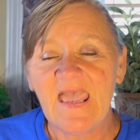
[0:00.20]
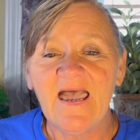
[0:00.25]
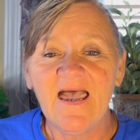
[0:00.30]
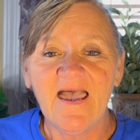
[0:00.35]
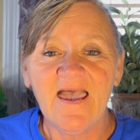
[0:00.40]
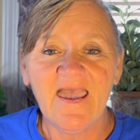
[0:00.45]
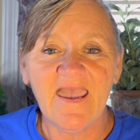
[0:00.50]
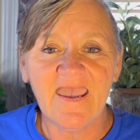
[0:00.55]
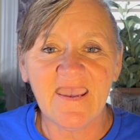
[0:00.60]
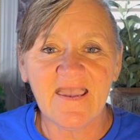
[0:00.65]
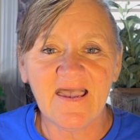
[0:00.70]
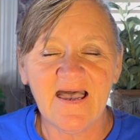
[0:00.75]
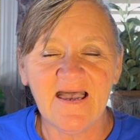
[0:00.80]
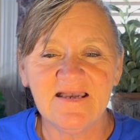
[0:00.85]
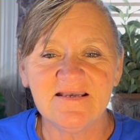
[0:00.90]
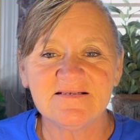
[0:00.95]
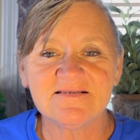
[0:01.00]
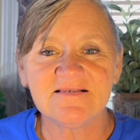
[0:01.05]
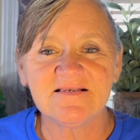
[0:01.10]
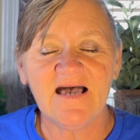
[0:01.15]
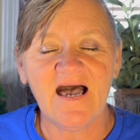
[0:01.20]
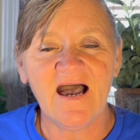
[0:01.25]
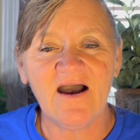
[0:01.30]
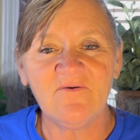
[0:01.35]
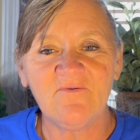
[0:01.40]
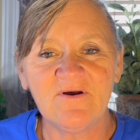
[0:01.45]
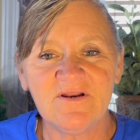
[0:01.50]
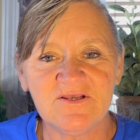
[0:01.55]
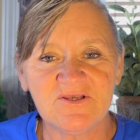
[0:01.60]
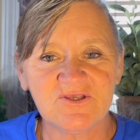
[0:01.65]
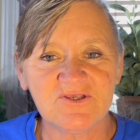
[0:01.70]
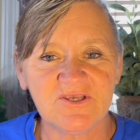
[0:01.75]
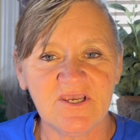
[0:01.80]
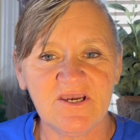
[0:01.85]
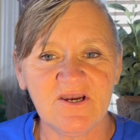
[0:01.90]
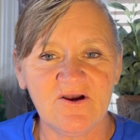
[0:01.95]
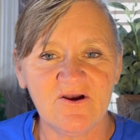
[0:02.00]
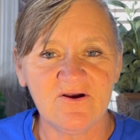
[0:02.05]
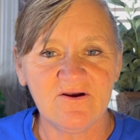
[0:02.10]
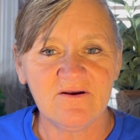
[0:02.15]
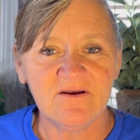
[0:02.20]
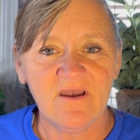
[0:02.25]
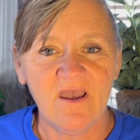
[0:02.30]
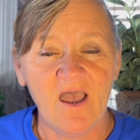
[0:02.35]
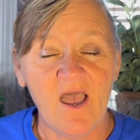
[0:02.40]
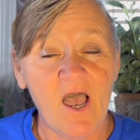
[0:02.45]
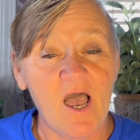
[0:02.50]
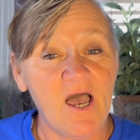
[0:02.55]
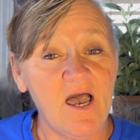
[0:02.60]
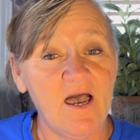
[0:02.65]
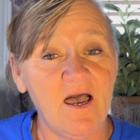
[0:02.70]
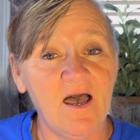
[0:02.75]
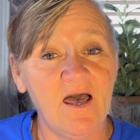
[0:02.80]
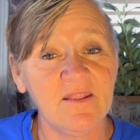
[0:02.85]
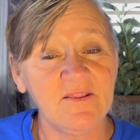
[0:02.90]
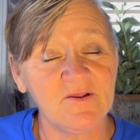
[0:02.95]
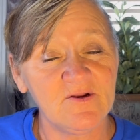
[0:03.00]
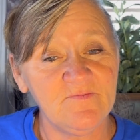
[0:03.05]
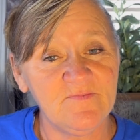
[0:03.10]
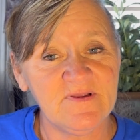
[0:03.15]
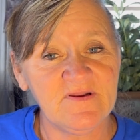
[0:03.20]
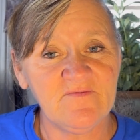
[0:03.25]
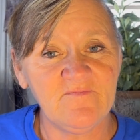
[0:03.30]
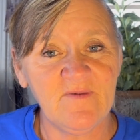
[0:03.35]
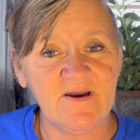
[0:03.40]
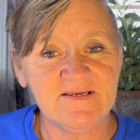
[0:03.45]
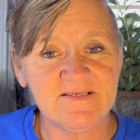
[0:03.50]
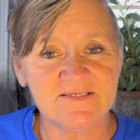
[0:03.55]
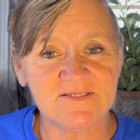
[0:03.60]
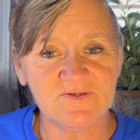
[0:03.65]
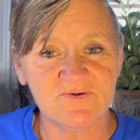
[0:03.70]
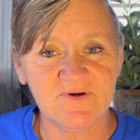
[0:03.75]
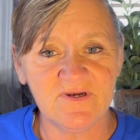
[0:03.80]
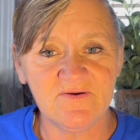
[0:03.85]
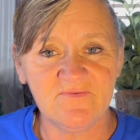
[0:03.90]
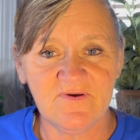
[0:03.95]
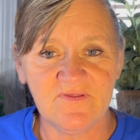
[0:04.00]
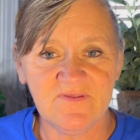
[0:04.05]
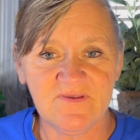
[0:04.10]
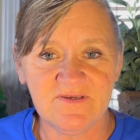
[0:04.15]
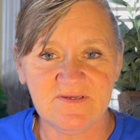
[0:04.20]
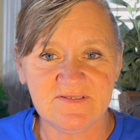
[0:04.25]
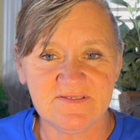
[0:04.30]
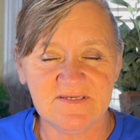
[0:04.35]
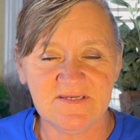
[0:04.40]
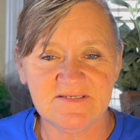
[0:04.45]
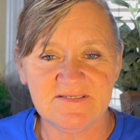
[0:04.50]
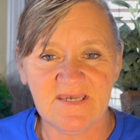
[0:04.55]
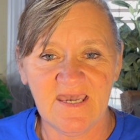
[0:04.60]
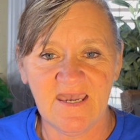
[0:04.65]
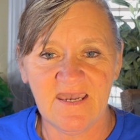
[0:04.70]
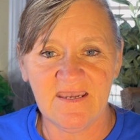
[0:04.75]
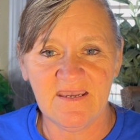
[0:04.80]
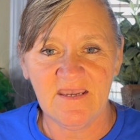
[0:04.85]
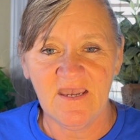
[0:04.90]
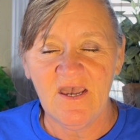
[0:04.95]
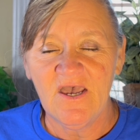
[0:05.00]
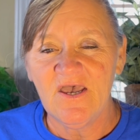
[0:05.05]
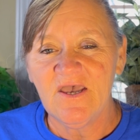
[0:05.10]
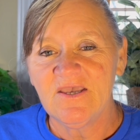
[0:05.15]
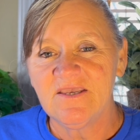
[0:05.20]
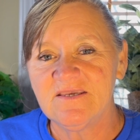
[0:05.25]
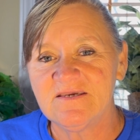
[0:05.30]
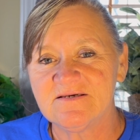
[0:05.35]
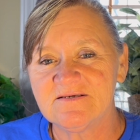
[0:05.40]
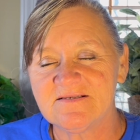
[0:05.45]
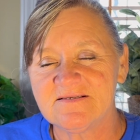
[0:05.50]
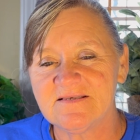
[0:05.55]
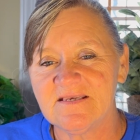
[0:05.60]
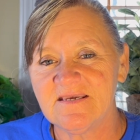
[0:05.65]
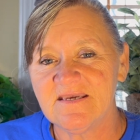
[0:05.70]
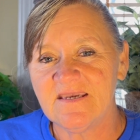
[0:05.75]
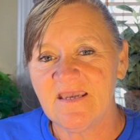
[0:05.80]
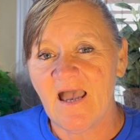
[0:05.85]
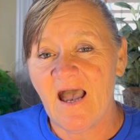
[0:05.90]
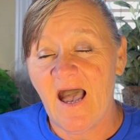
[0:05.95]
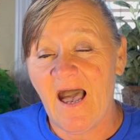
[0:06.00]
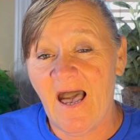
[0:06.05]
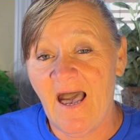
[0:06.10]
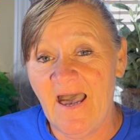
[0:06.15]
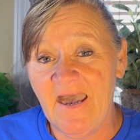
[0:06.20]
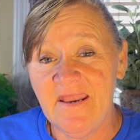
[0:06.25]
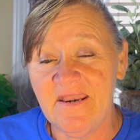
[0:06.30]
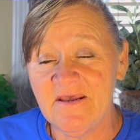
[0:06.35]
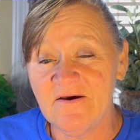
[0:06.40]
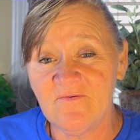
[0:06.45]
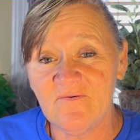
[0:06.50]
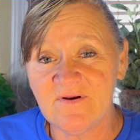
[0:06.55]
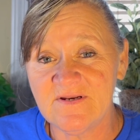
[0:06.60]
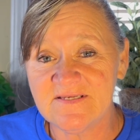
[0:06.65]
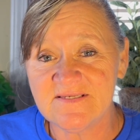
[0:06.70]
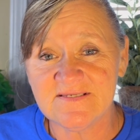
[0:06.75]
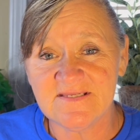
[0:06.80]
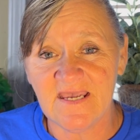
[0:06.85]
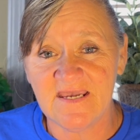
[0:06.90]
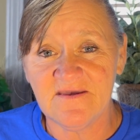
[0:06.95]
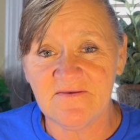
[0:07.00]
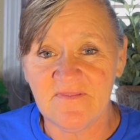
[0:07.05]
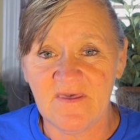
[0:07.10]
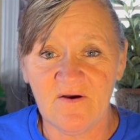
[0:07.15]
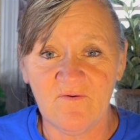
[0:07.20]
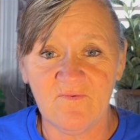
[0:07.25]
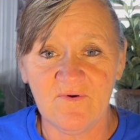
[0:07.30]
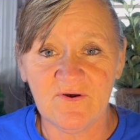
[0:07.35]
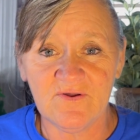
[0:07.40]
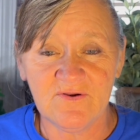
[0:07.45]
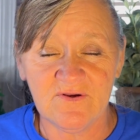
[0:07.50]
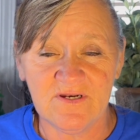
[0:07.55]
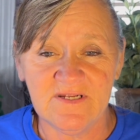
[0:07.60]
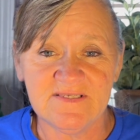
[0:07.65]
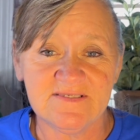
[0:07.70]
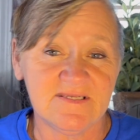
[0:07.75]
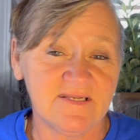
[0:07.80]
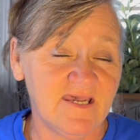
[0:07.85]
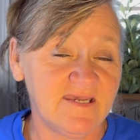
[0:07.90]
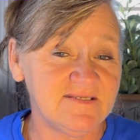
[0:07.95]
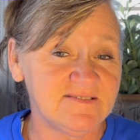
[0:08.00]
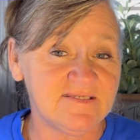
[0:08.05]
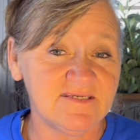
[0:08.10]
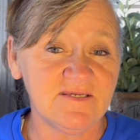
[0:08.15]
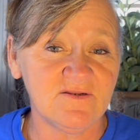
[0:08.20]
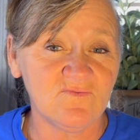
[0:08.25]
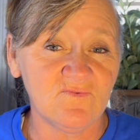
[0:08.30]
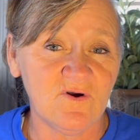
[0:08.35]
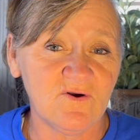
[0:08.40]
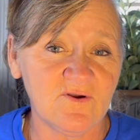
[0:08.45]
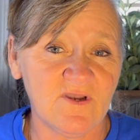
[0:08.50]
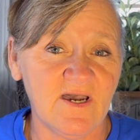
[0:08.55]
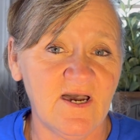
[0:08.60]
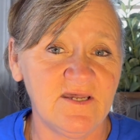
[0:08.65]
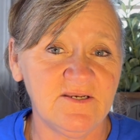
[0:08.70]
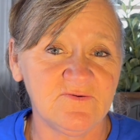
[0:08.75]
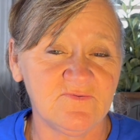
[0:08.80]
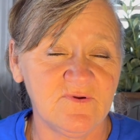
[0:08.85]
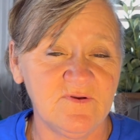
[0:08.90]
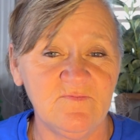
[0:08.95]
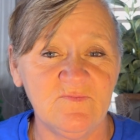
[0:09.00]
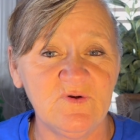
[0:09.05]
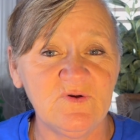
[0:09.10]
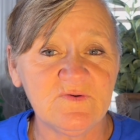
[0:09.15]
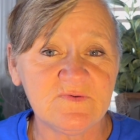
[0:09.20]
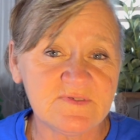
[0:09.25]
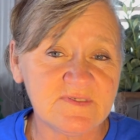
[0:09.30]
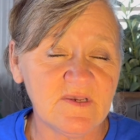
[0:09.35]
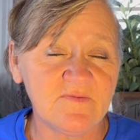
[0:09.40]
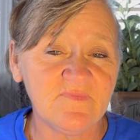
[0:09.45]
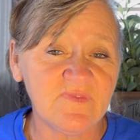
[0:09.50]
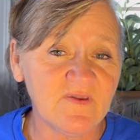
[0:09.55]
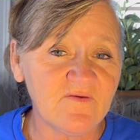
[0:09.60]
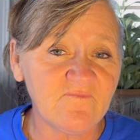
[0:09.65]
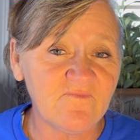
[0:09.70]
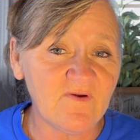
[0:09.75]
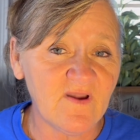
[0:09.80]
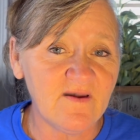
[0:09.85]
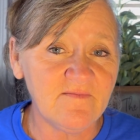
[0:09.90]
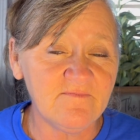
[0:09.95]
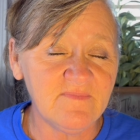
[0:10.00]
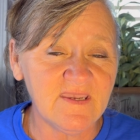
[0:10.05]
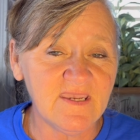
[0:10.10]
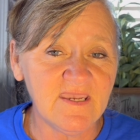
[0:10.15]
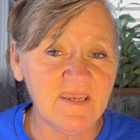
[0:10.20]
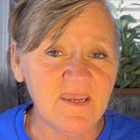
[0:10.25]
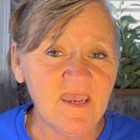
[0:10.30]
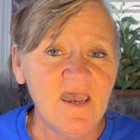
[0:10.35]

Hey guys, I want to share a little bit of my story with you today. You see, I didn't want to stay in that wilderness and I didn't want God to remove something from me